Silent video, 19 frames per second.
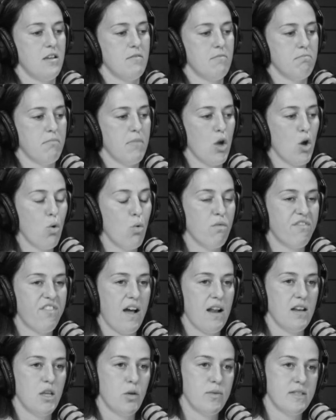own
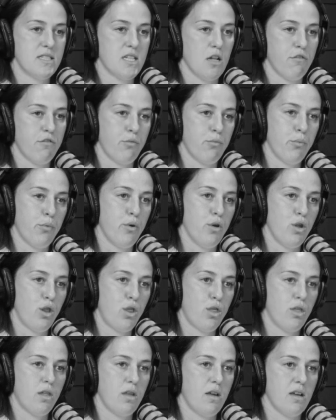value and
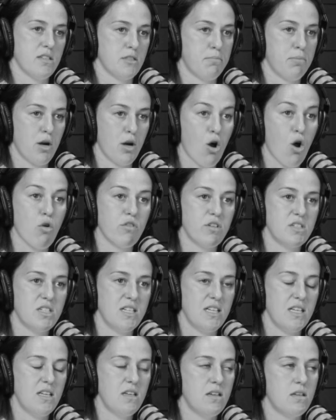self-worth as a
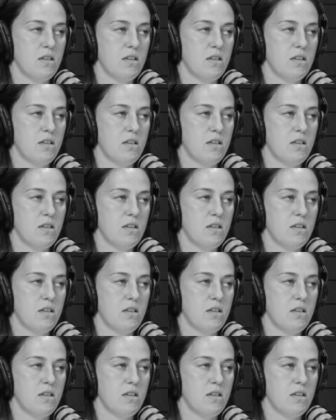priority.